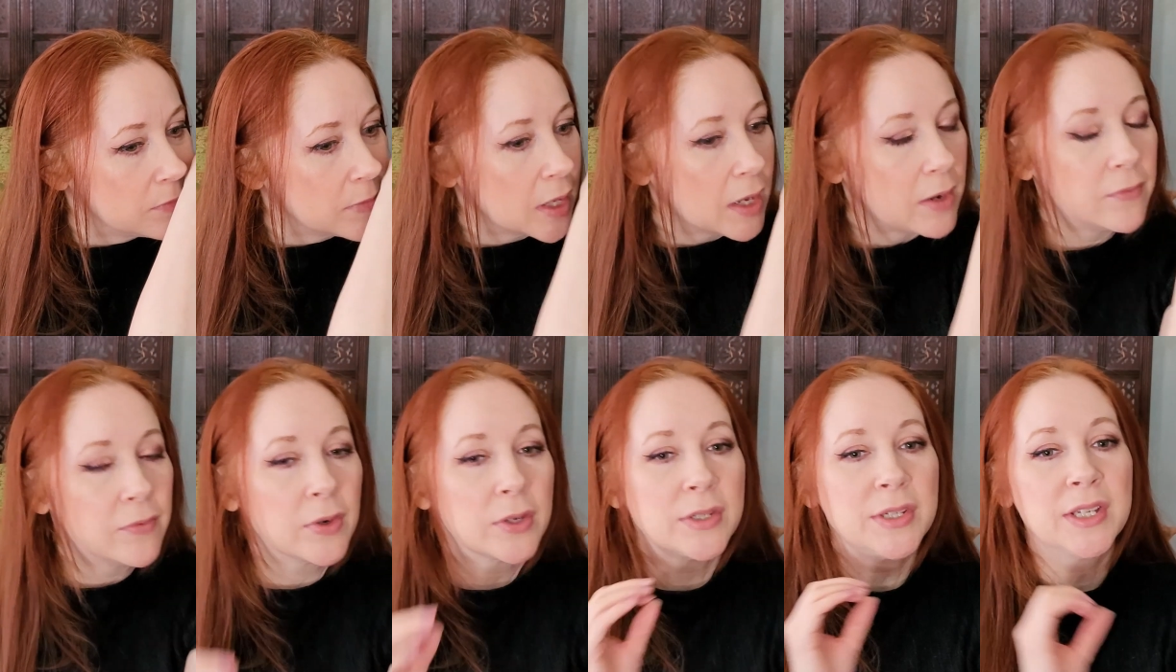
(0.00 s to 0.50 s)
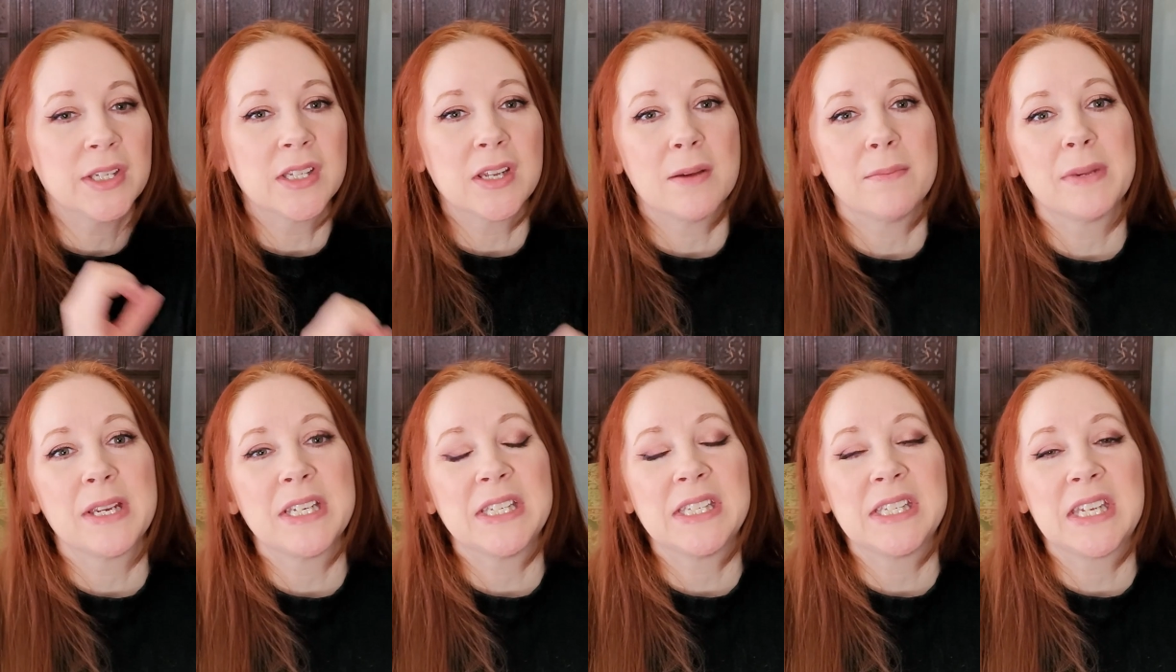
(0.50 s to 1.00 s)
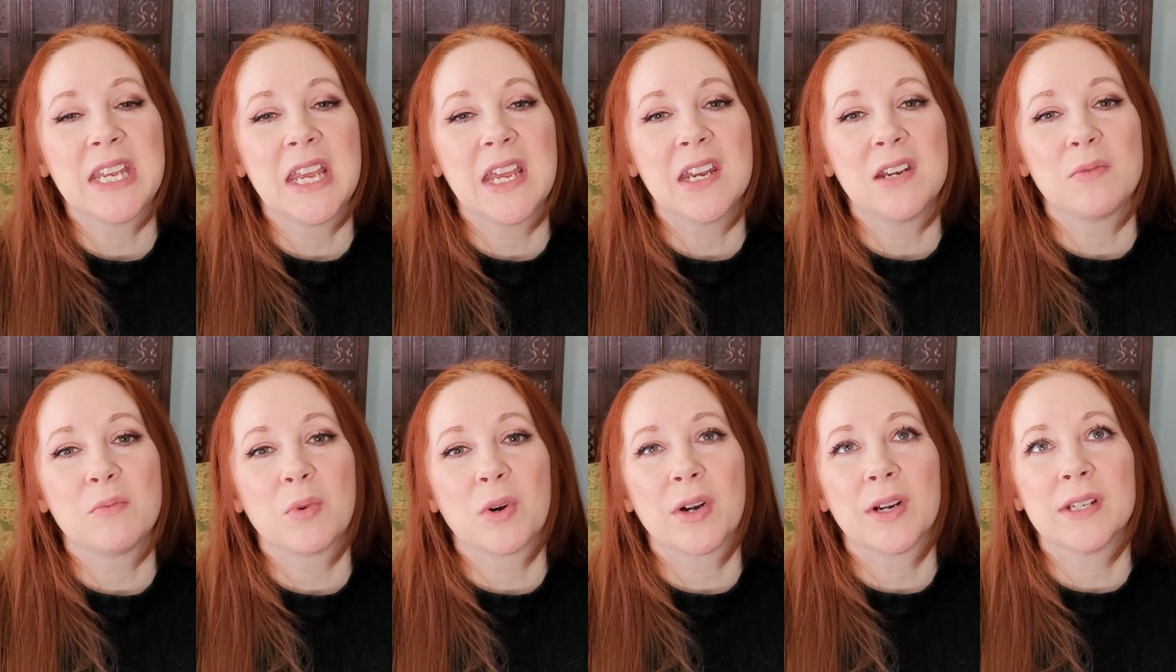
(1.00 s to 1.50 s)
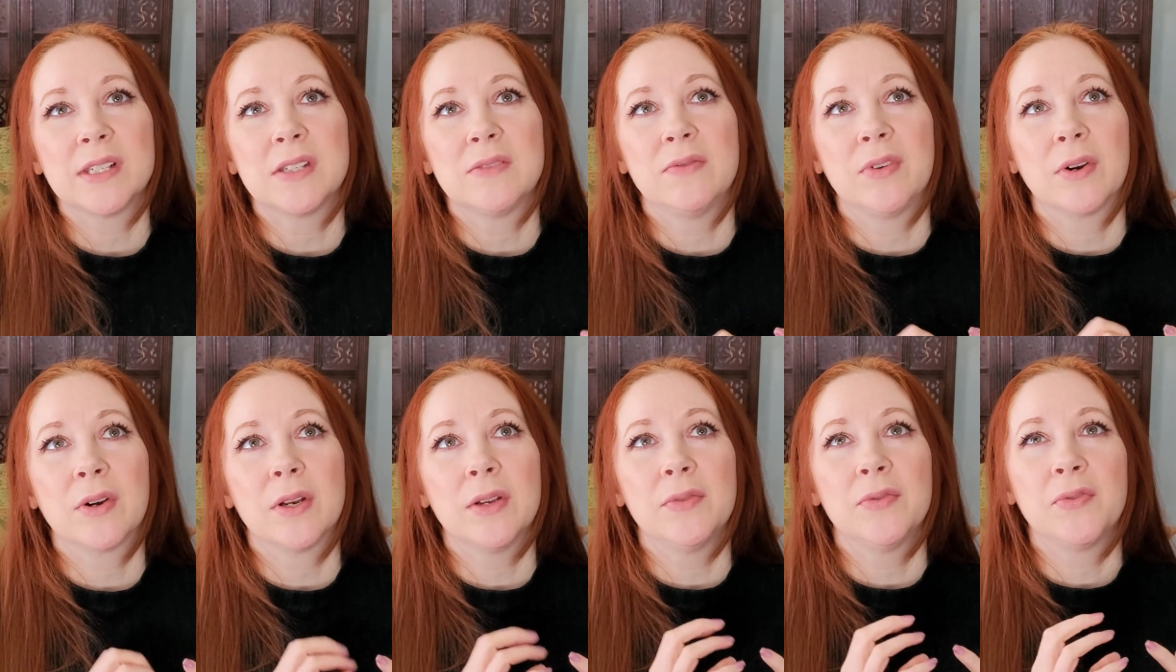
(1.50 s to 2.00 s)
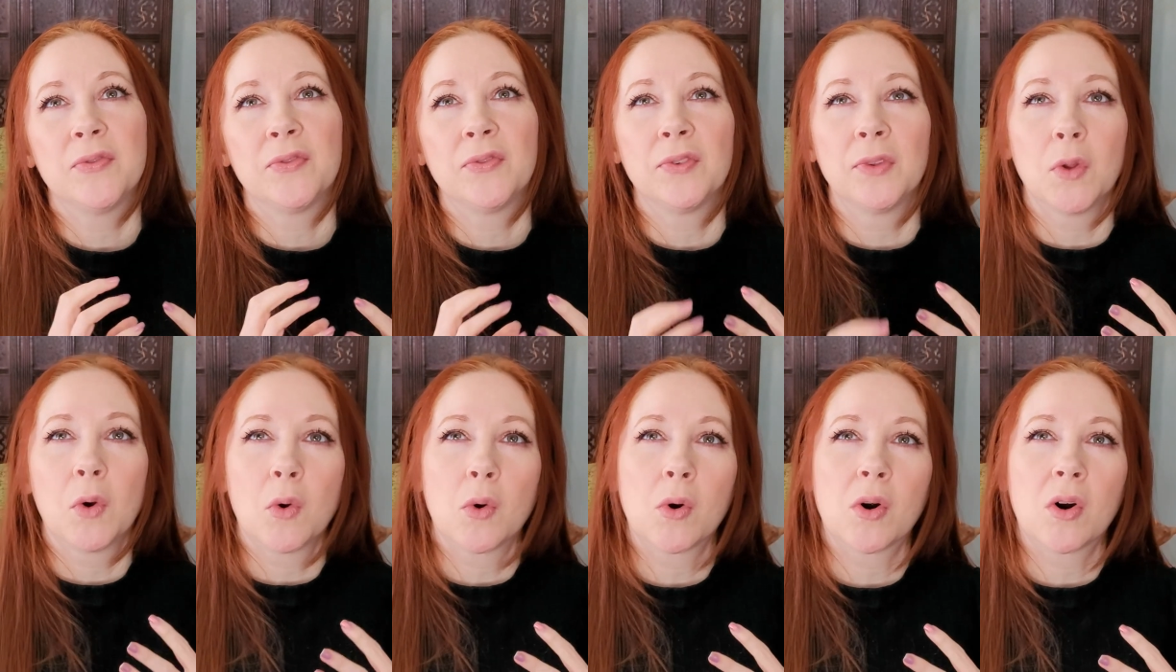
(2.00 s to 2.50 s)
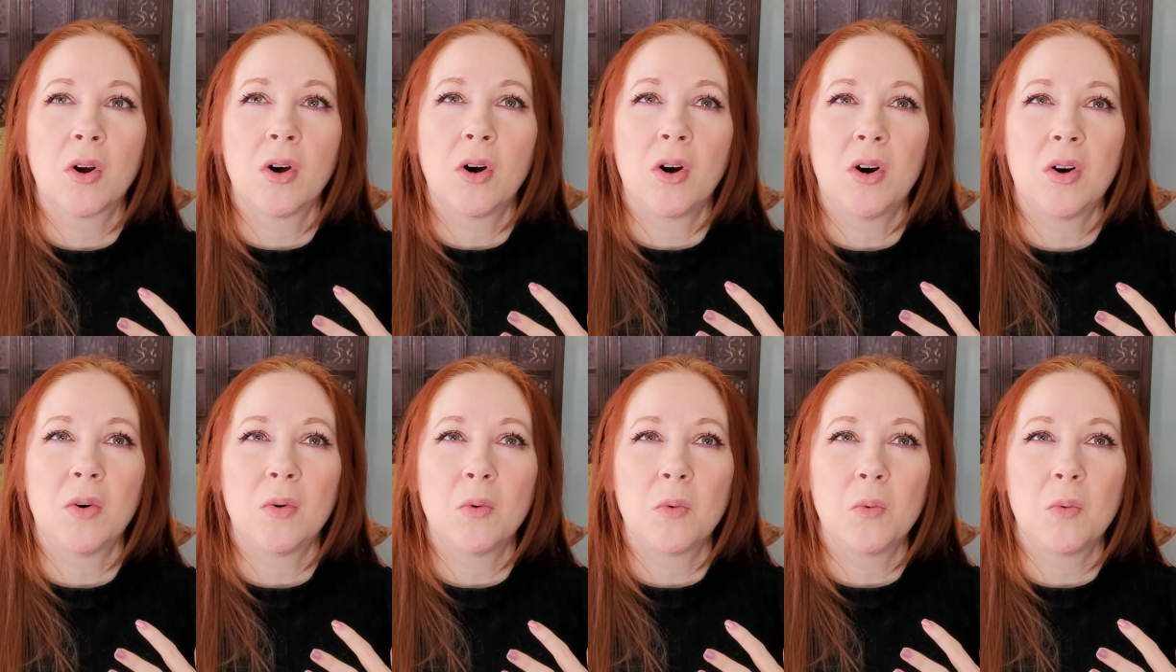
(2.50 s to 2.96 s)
versus on my skin where it's very floral